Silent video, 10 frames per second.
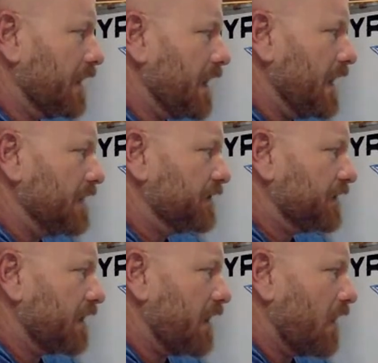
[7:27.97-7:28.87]
is
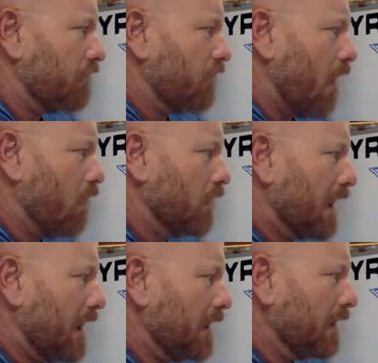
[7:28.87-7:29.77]
a
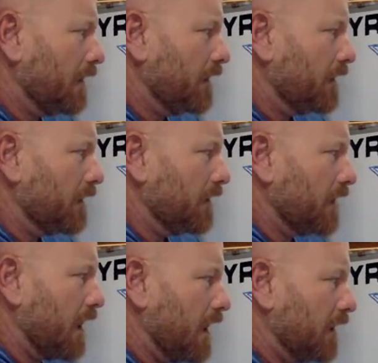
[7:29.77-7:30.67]
roller
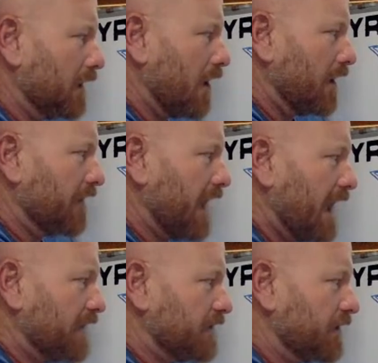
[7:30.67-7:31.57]
like
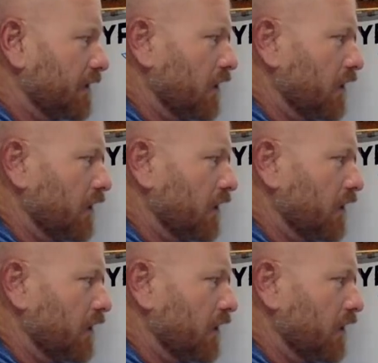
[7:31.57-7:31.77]
that.